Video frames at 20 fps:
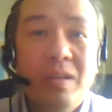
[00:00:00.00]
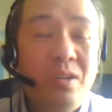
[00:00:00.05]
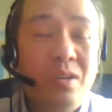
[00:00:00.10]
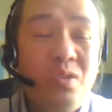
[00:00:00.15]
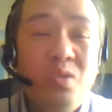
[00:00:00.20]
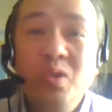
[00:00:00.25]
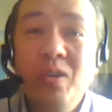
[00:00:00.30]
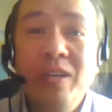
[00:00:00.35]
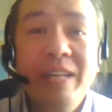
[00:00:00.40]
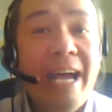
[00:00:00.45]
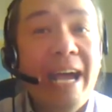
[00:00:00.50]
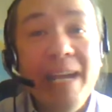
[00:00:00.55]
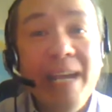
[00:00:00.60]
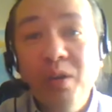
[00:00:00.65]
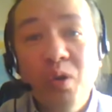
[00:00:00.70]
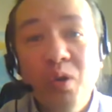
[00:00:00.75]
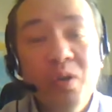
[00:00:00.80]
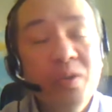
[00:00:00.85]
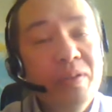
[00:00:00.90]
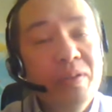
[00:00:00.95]
you can hang
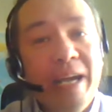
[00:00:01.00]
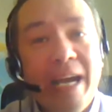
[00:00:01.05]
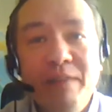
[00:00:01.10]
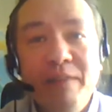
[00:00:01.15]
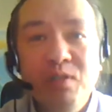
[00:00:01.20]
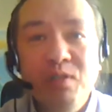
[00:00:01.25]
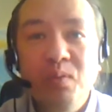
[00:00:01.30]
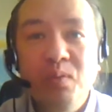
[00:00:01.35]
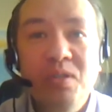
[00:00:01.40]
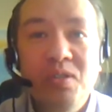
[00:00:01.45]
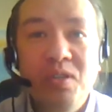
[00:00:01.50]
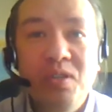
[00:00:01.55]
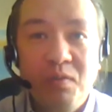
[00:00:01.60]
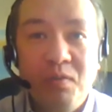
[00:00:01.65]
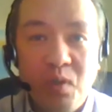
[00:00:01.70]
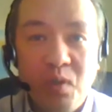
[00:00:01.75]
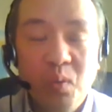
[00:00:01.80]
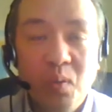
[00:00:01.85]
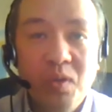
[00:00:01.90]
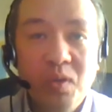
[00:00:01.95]
on afterwards
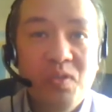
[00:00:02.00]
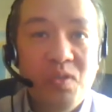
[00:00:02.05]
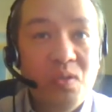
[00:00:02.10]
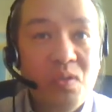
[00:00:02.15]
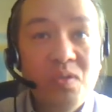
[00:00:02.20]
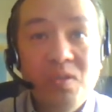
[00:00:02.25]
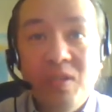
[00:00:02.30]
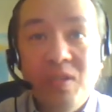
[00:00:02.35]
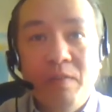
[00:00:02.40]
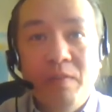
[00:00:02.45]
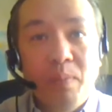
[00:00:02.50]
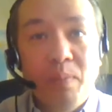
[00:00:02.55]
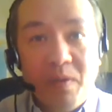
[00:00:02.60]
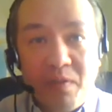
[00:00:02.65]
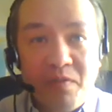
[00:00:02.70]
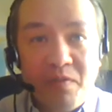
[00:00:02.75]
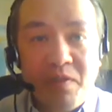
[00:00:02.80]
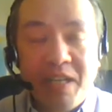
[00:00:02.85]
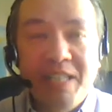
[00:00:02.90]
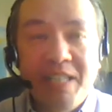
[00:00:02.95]
if you want yeah, to have a bit
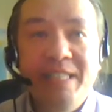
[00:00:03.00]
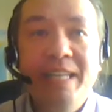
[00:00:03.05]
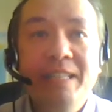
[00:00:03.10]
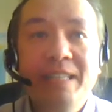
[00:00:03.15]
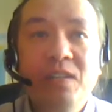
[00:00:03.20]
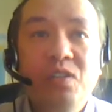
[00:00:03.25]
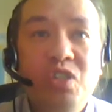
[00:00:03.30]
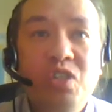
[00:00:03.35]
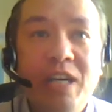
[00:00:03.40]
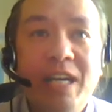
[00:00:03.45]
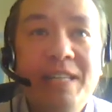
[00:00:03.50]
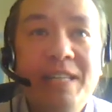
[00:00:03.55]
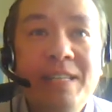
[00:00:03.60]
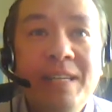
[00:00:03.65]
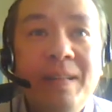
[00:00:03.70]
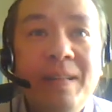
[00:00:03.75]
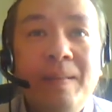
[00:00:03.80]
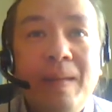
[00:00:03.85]
of I an will. extended chat.